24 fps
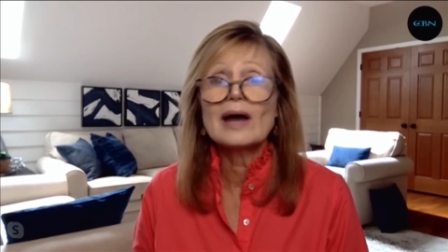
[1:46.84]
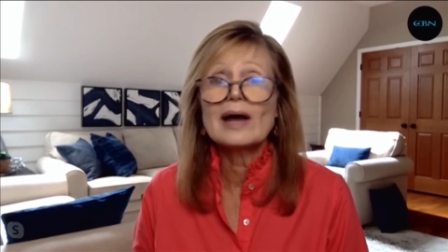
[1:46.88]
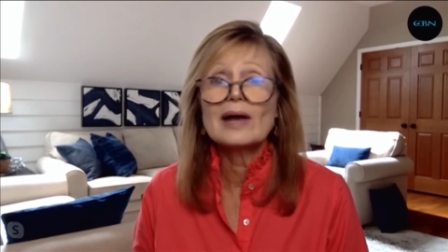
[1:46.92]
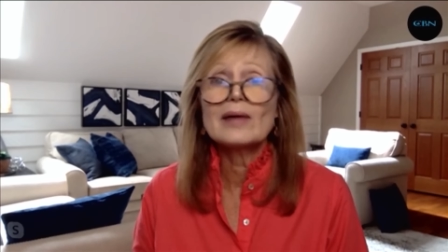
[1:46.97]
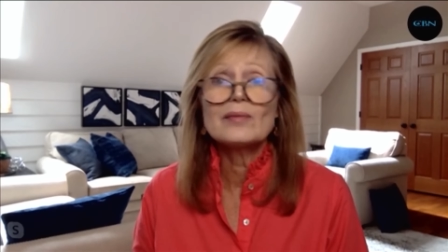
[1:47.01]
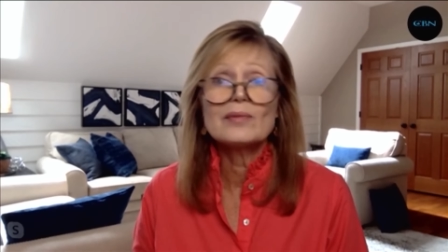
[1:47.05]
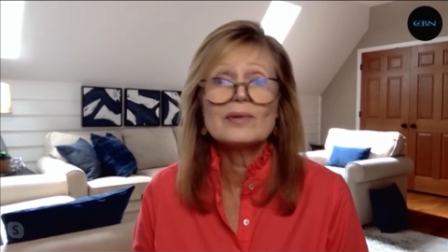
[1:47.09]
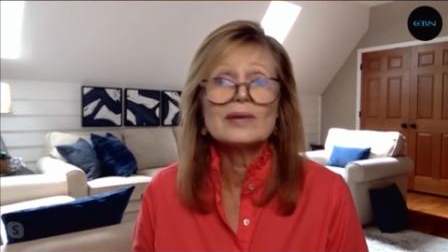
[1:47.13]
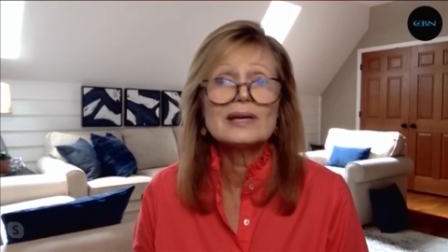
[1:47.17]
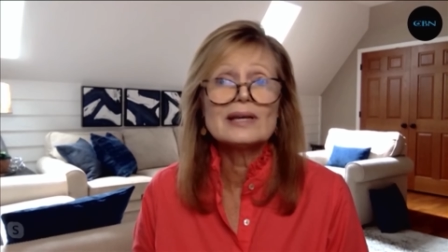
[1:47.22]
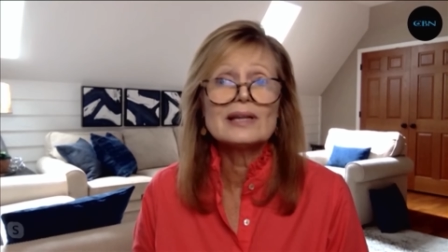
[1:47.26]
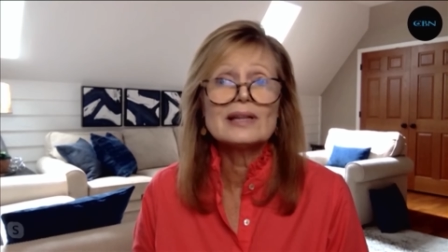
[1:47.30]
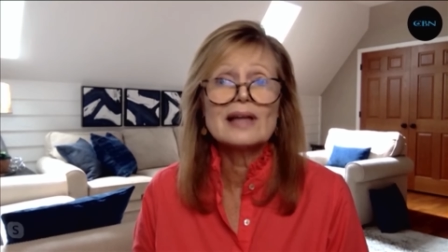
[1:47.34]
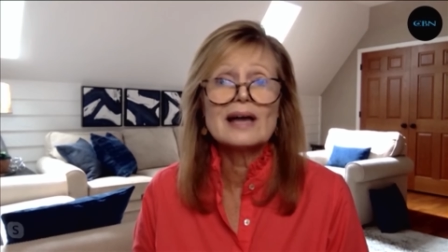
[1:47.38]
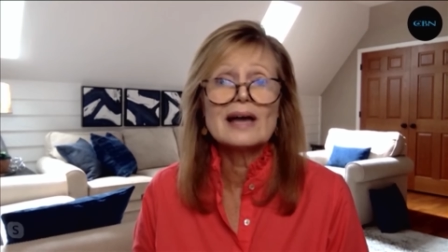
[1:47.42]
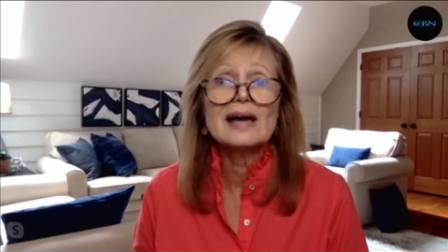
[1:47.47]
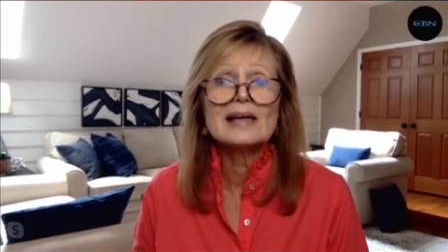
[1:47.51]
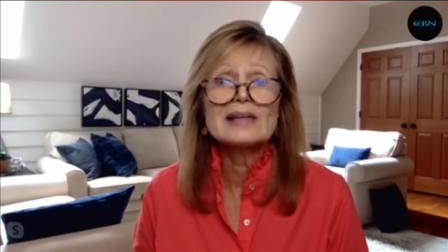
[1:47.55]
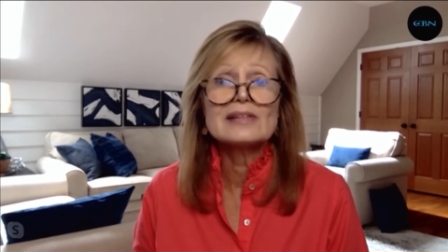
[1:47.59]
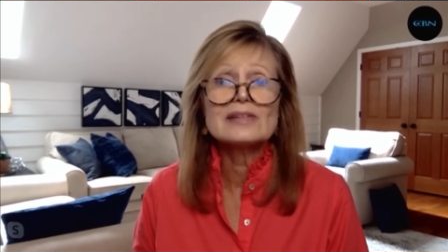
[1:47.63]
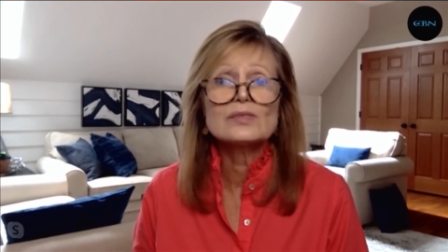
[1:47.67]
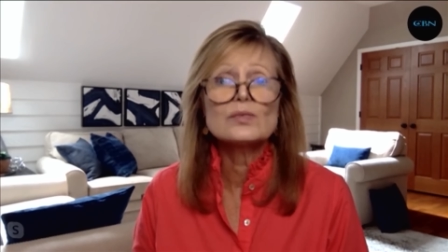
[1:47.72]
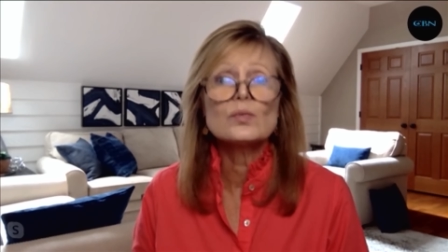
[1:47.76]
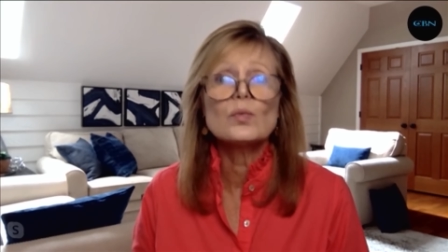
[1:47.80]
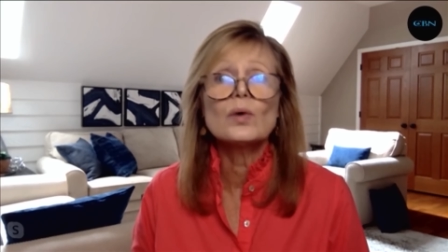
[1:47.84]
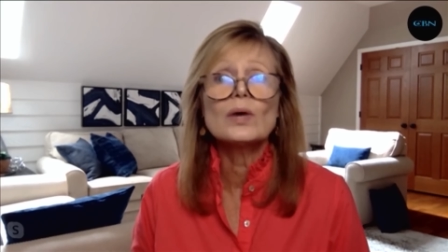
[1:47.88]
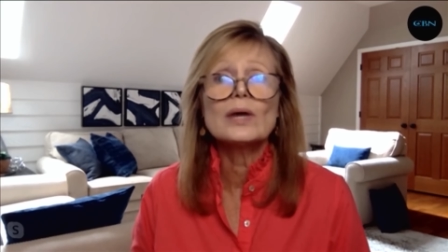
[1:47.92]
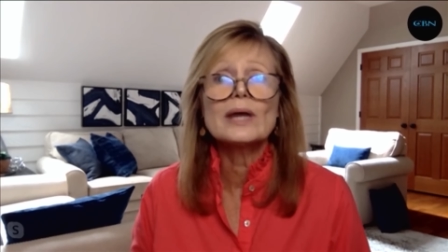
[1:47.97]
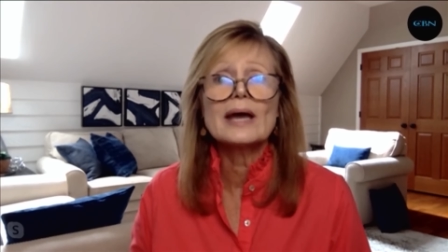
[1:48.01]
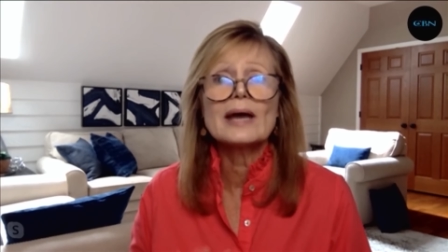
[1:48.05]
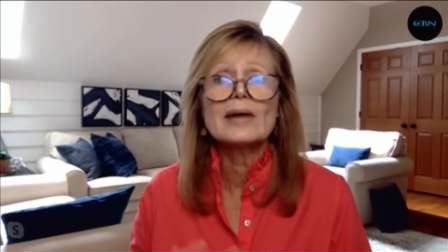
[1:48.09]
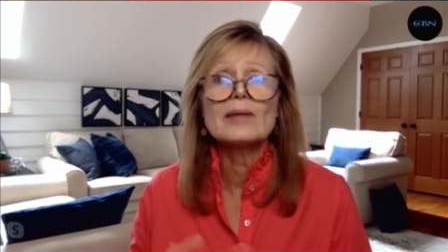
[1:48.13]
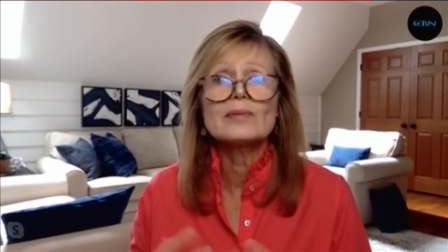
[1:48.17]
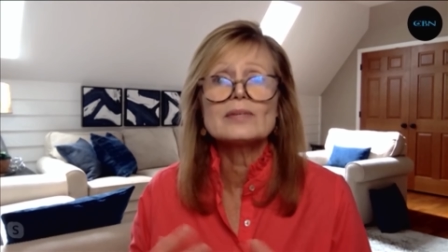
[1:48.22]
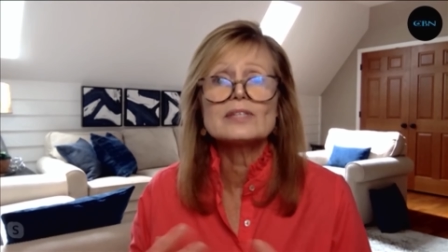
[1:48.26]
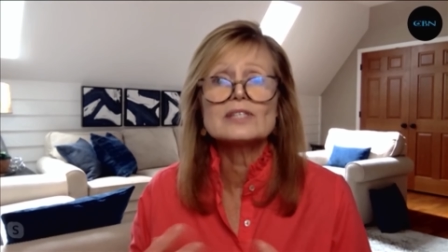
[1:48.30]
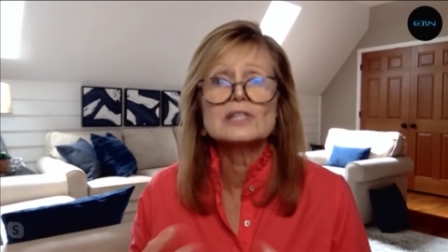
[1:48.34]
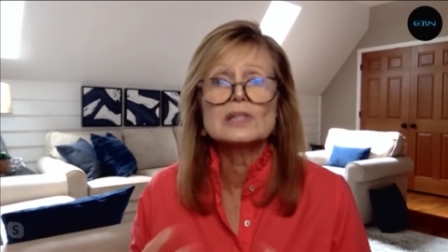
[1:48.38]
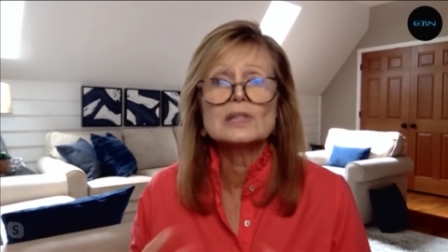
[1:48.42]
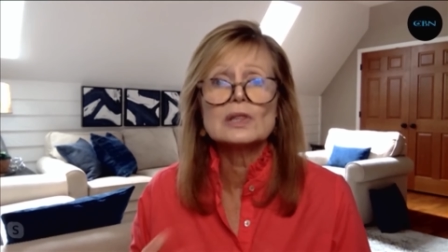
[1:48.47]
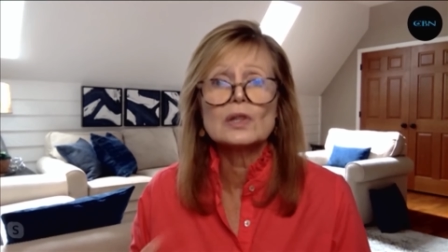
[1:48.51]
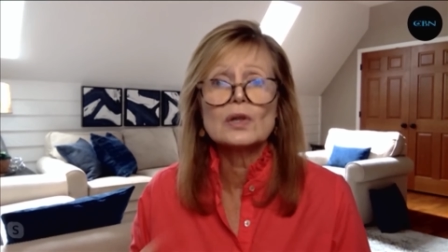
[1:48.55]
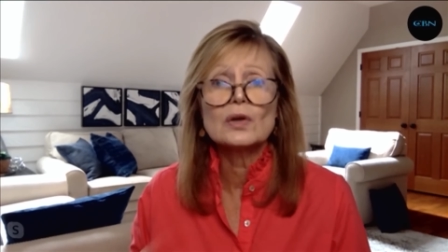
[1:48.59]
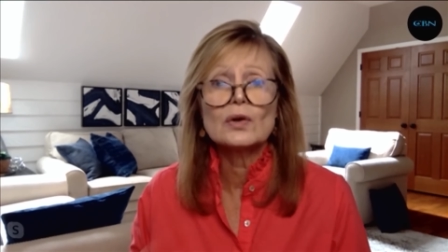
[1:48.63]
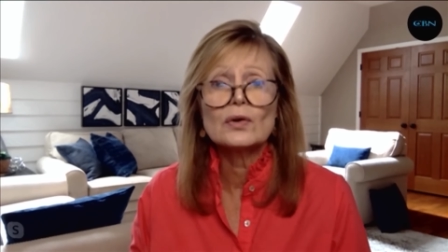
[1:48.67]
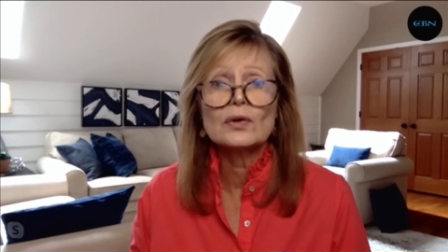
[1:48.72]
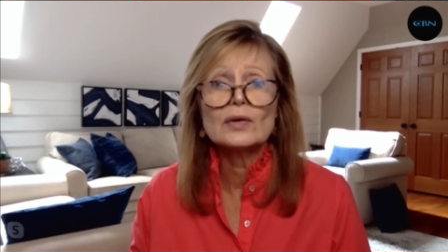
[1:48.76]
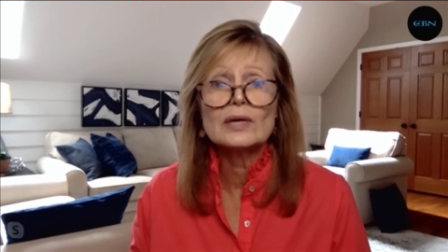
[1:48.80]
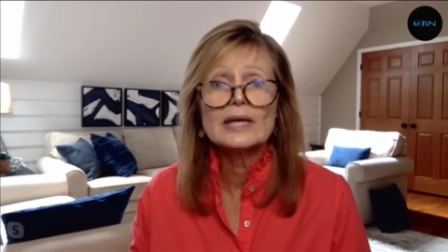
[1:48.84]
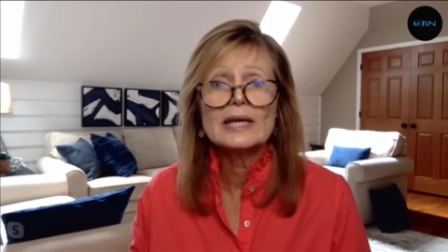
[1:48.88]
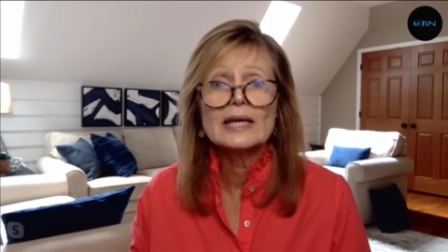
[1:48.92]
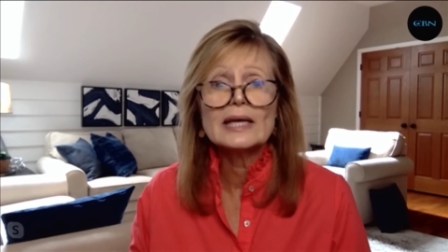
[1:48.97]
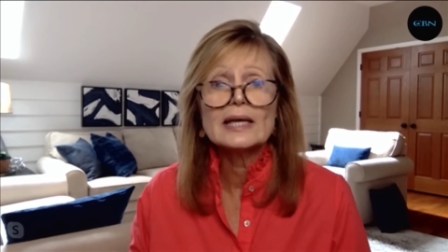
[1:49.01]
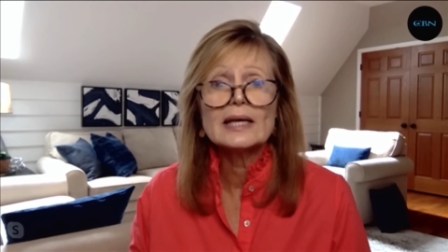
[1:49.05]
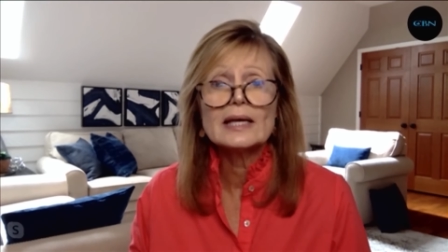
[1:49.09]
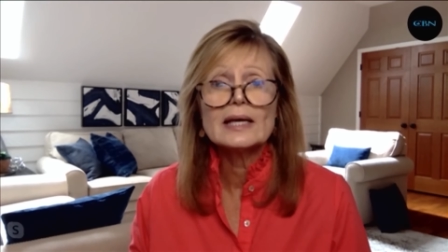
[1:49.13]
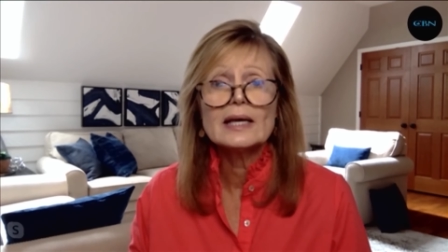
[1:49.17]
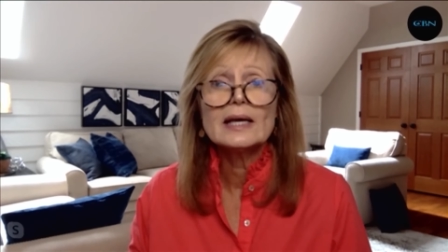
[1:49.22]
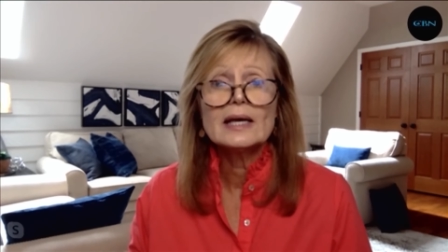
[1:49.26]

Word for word: I realized what I was learning